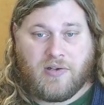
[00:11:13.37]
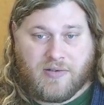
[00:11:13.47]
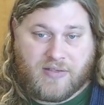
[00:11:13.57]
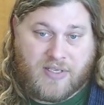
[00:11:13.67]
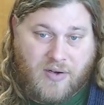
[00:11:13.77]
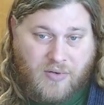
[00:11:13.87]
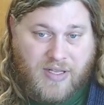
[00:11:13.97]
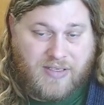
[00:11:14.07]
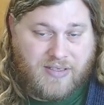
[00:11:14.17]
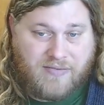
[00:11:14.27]
So
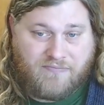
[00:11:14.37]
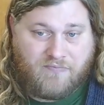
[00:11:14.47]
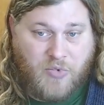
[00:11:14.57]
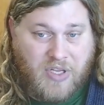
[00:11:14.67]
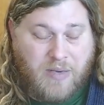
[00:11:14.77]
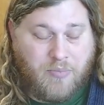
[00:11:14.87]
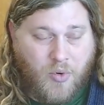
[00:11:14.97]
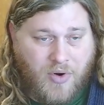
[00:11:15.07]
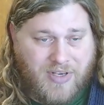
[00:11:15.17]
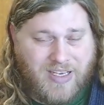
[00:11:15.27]
it's really
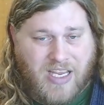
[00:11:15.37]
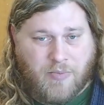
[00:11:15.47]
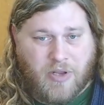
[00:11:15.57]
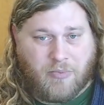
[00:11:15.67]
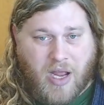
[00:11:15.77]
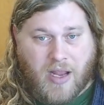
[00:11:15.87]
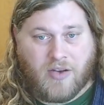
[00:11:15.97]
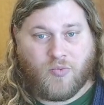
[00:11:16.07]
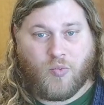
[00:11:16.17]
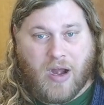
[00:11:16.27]
important to keep in
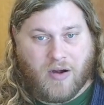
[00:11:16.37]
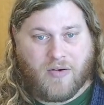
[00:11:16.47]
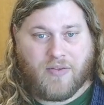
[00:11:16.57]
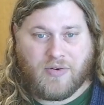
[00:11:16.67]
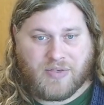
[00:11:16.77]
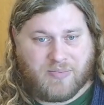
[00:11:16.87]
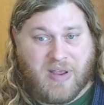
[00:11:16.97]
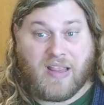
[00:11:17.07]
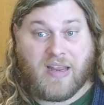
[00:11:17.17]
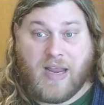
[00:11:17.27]
mind where those
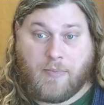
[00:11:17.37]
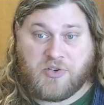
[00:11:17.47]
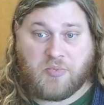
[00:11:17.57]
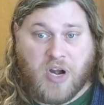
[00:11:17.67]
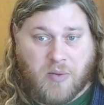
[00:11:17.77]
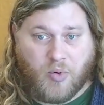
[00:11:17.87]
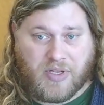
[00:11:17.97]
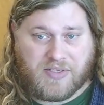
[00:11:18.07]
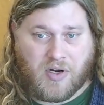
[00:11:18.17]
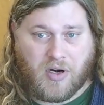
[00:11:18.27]
melee damage
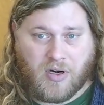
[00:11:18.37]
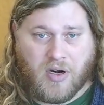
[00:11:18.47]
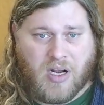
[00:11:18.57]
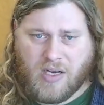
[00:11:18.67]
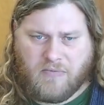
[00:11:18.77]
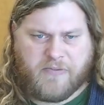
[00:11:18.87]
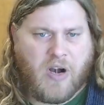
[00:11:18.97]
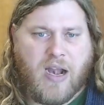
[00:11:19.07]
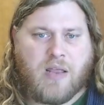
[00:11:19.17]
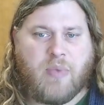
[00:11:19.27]
breakpoints are for
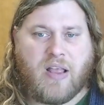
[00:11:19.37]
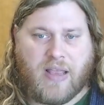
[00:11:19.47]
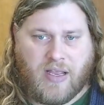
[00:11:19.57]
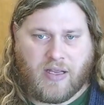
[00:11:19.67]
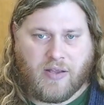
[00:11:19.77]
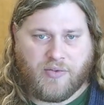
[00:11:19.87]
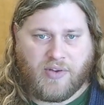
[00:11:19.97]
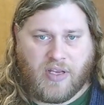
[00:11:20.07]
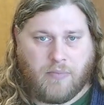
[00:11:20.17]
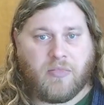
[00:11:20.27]
any melee and kill
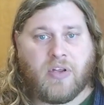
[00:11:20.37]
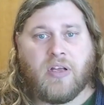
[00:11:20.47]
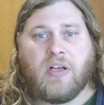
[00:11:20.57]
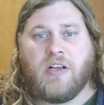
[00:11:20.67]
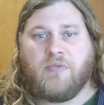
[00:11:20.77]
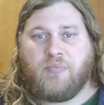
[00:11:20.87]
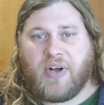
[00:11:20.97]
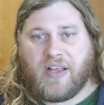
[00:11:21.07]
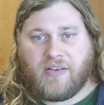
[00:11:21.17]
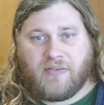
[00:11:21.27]
team,
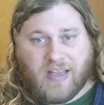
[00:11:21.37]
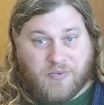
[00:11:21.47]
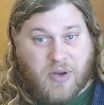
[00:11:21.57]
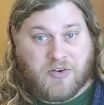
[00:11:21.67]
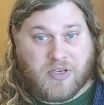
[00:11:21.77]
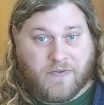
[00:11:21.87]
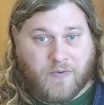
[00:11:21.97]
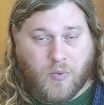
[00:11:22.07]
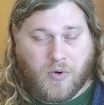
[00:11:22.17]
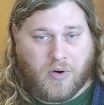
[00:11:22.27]
but especially
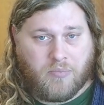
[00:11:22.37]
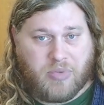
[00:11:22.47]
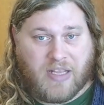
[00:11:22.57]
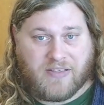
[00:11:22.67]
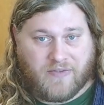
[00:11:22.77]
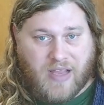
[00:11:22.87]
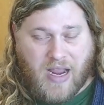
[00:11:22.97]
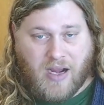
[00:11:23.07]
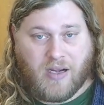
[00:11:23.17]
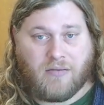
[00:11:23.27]
for Blades of
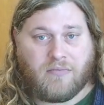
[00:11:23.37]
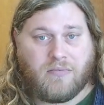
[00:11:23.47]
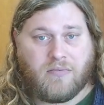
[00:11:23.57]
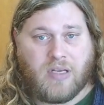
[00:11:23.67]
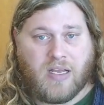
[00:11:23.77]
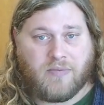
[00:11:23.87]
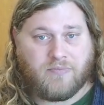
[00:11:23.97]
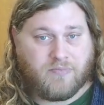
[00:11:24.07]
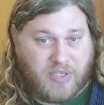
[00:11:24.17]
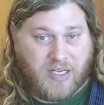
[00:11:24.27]
Khaine,
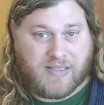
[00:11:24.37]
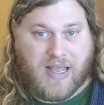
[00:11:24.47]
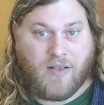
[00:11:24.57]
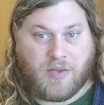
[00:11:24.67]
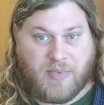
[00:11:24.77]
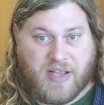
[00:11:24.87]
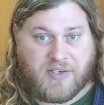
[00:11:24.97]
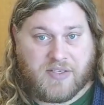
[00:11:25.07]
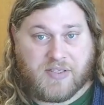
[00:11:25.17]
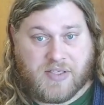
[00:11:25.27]
because the Howling
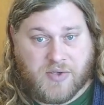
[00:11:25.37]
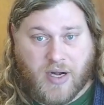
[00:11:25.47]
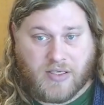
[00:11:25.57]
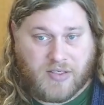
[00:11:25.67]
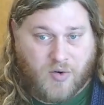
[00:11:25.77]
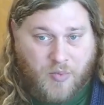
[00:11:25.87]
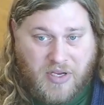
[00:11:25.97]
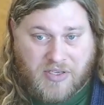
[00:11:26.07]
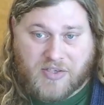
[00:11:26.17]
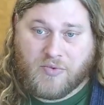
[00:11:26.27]
Banshees and the Striking
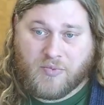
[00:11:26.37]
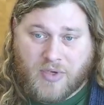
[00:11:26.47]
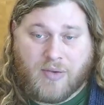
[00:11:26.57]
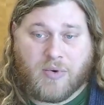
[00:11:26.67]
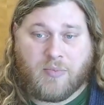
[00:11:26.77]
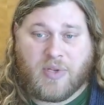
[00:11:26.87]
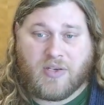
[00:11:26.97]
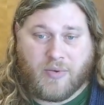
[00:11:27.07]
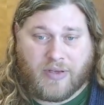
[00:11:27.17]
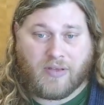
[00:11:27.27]
Scorpions, you really want to be
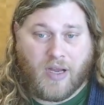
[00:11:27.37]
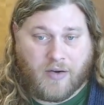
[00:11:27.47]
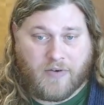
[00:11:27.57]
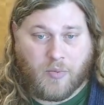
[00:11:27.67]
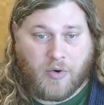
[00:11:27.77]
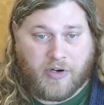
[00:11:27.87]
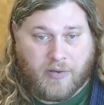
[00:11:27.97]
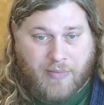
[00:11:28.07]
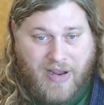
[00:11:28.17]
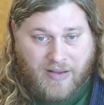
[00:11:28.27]
doing a lot of your work
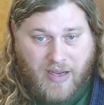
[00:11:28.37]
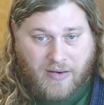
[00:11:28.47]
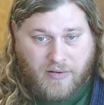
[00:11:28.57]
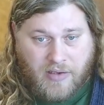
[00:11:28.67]
in melee.